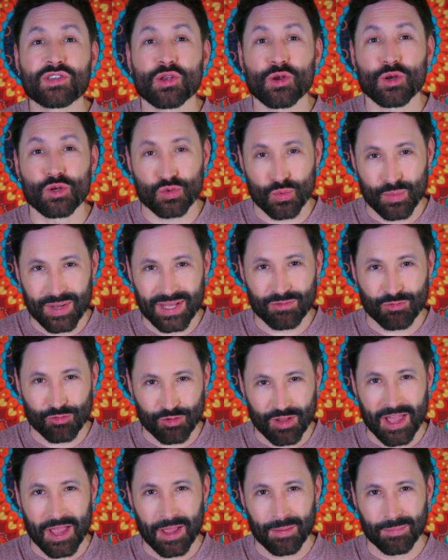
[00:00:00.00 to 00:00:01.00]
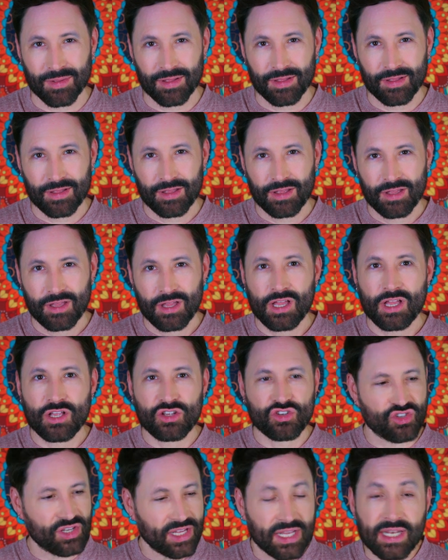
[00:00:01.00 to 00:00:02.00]
her twin flame.
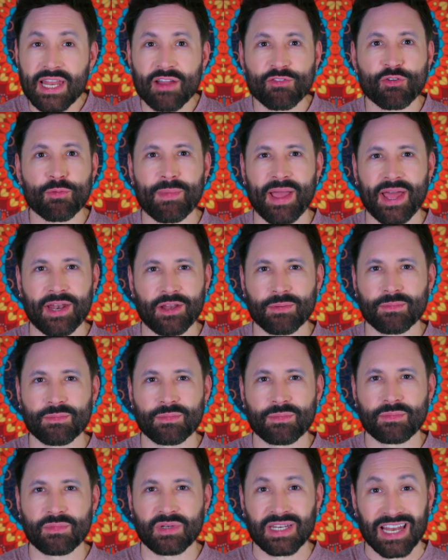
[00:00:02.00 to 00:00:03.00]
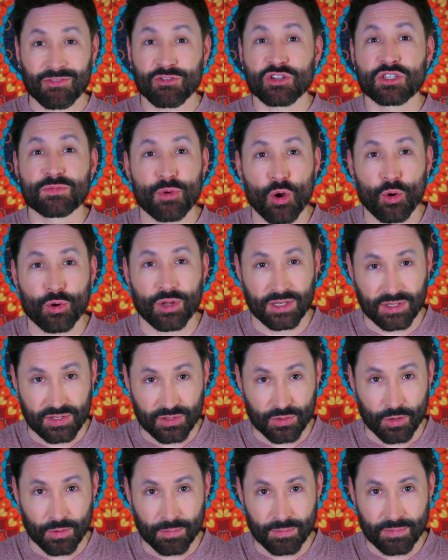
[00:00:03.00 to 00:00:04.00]
She had never met him, never spoken
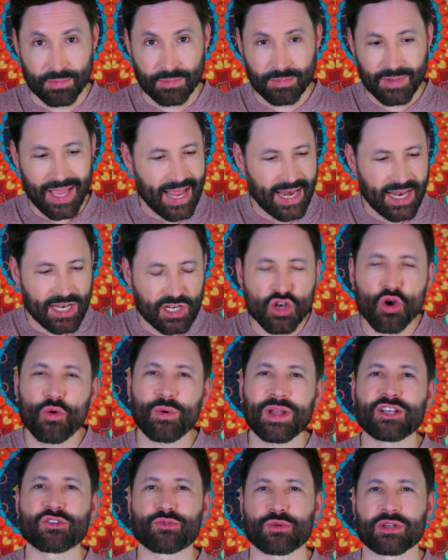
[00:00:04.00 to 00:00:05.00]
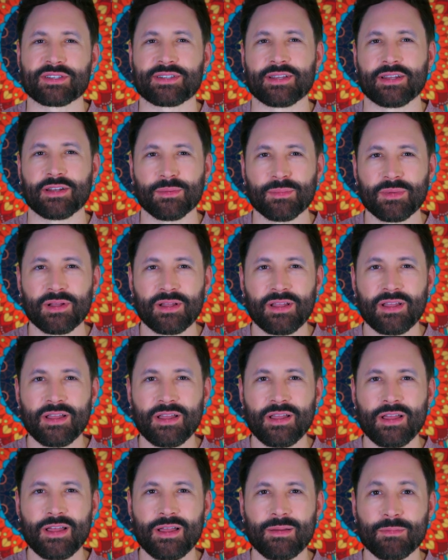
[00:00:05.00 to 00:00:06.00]
to him, and had no interest in him,
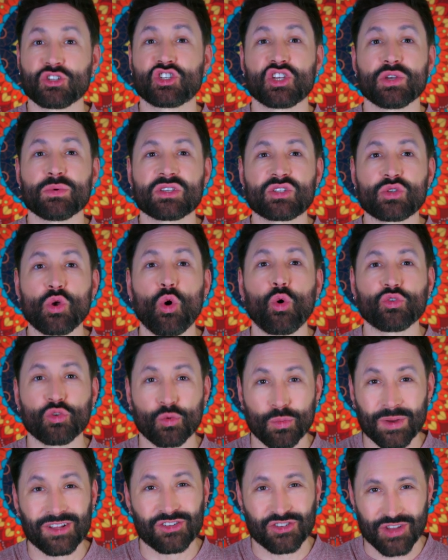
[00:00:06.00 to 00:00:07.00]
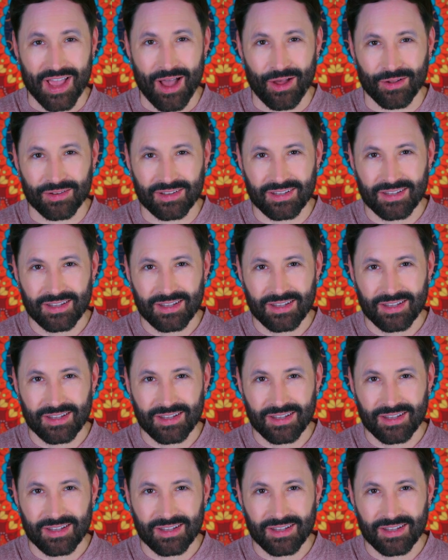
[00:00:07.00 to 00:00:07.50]
but she was told to reach out.